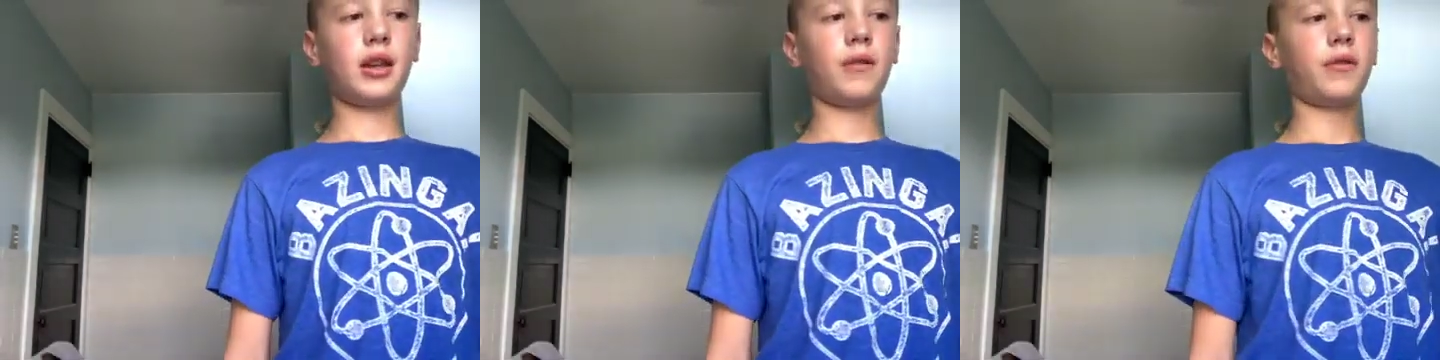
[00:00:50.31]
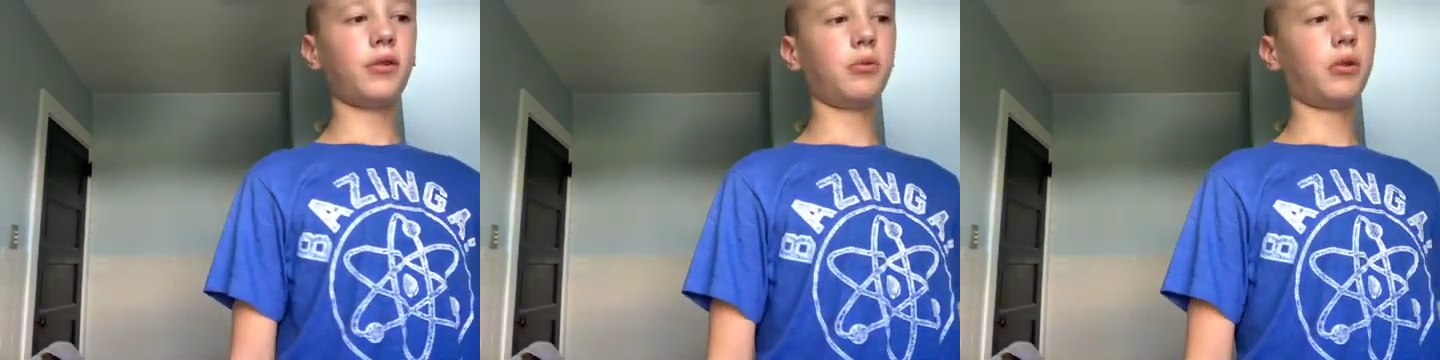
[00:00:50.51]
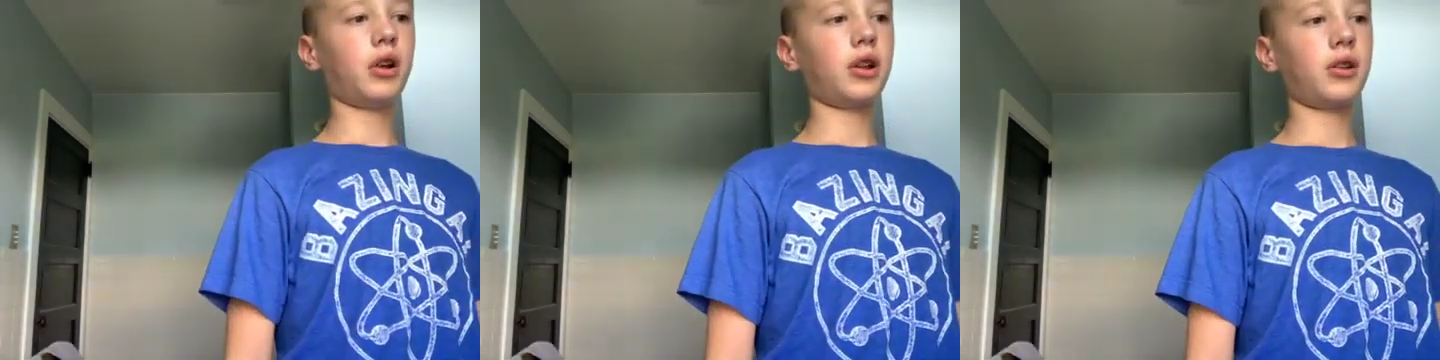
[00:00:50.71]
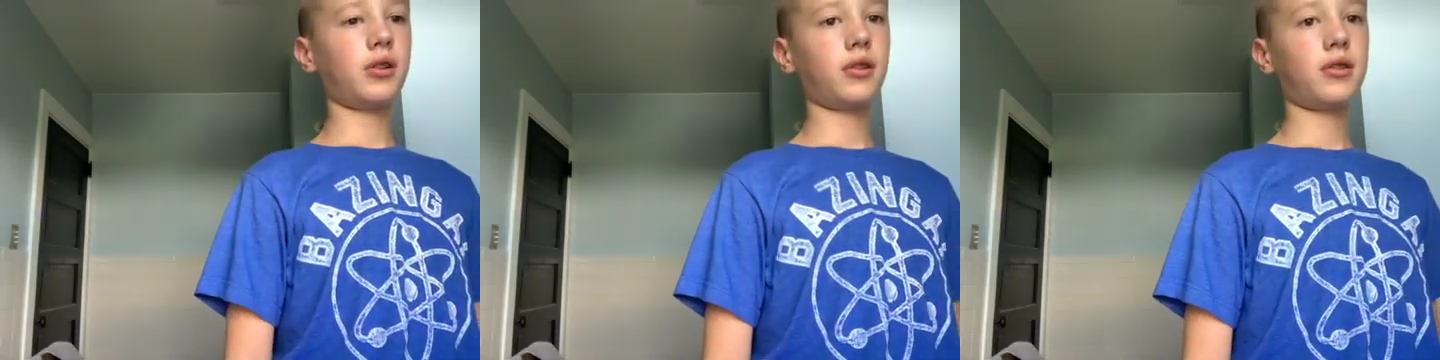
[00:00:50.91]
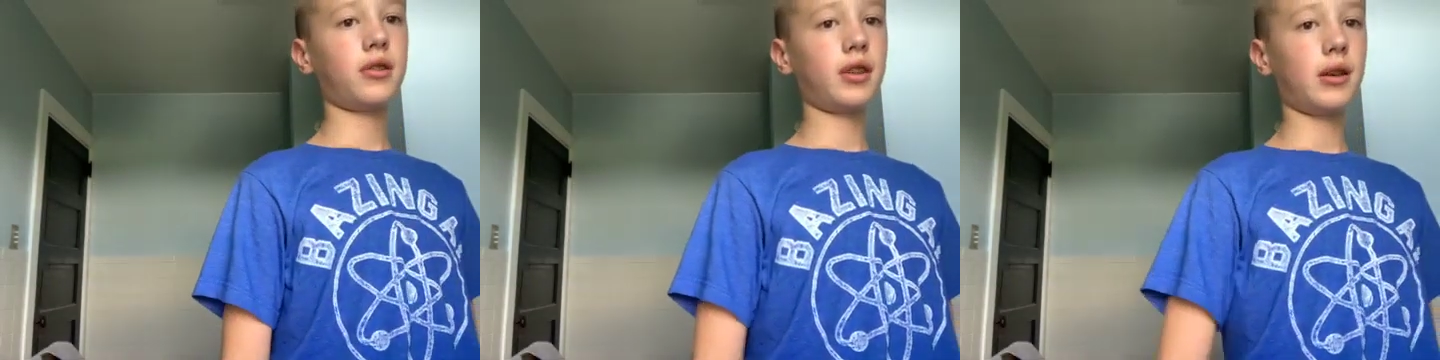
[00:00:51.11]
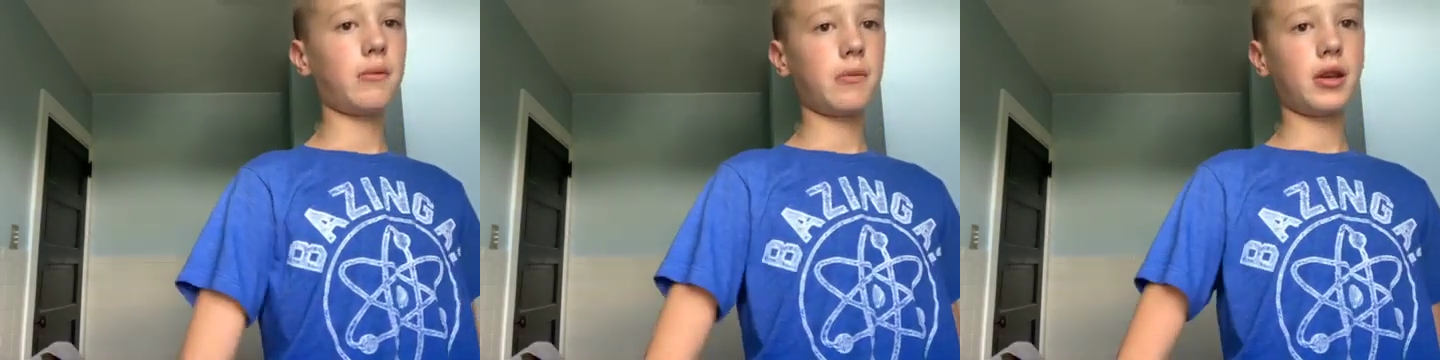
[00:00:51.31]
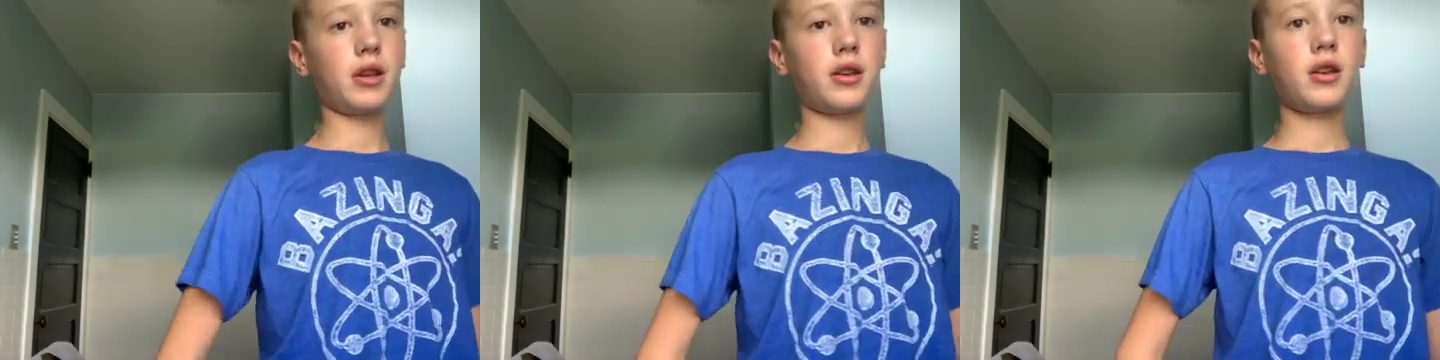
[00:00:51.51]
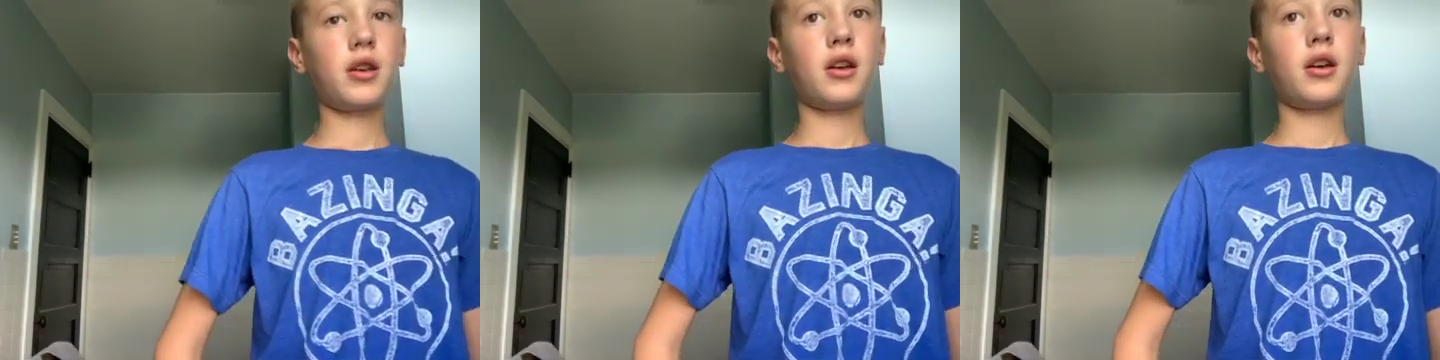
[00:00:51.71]
if you want to see
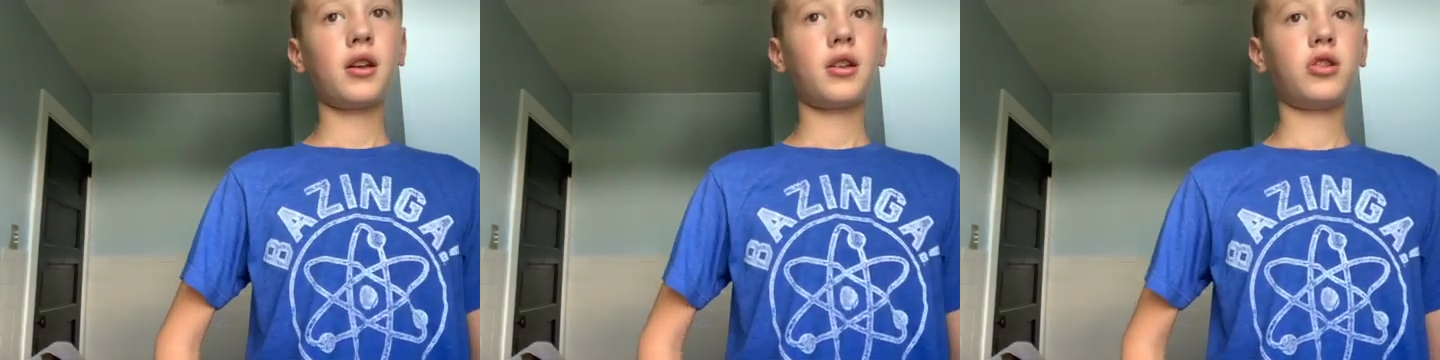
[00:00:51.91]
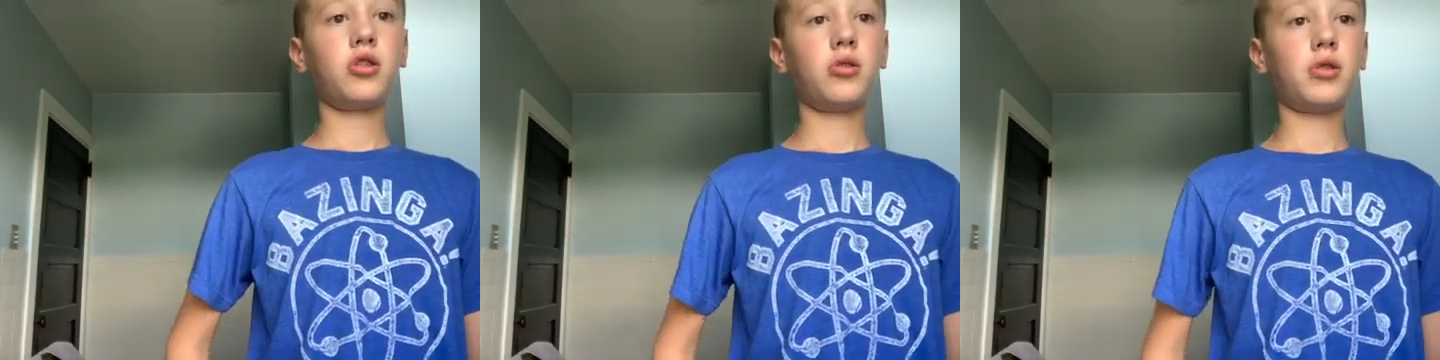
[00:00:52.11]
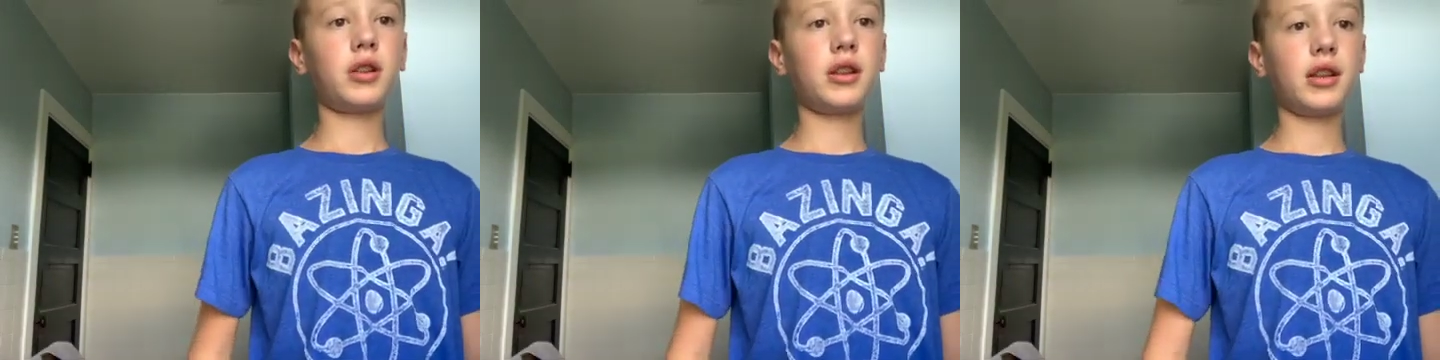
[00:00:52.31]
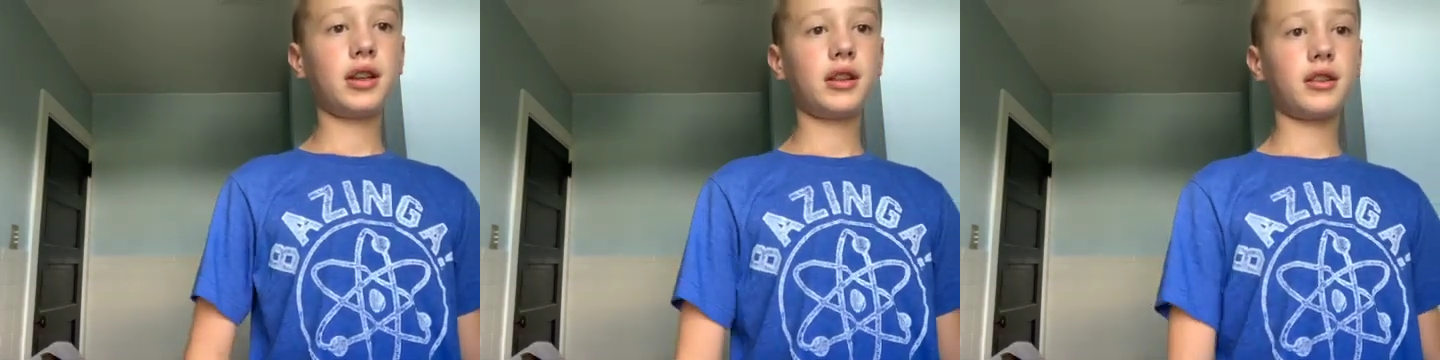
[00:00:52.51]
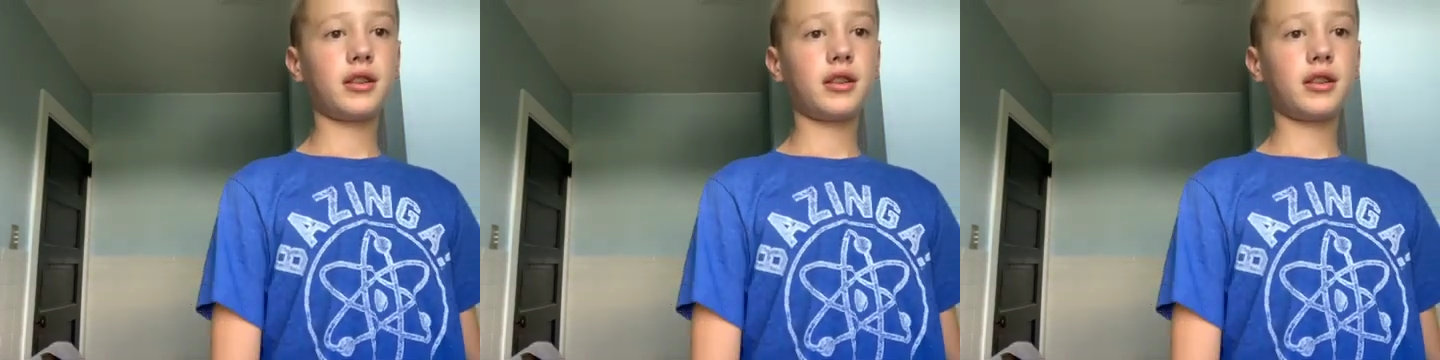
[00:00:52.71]
me doing these